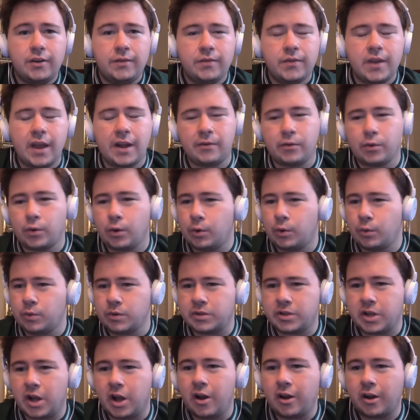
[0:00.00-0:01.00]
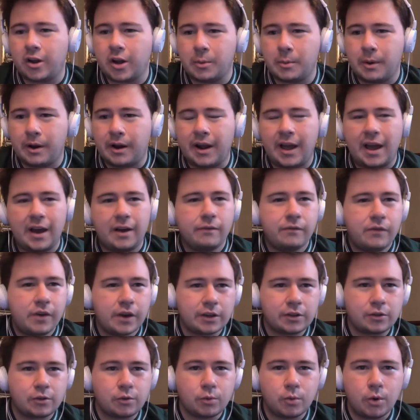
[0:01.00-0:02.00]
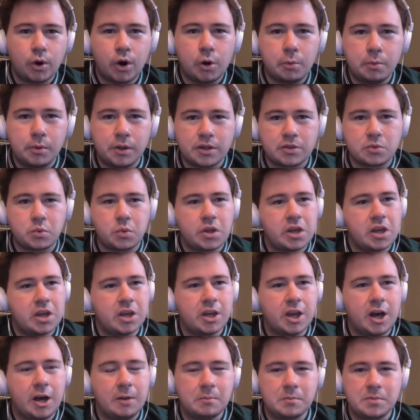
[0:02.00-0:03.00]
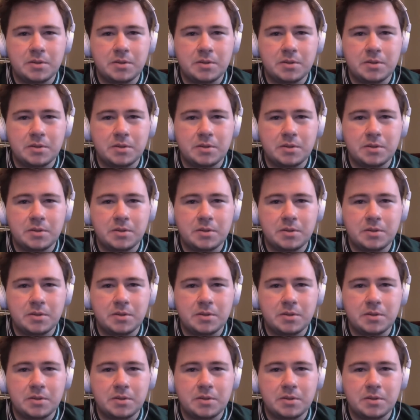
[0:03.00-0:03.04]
Everyone was talking about how Victor Robles, when he comes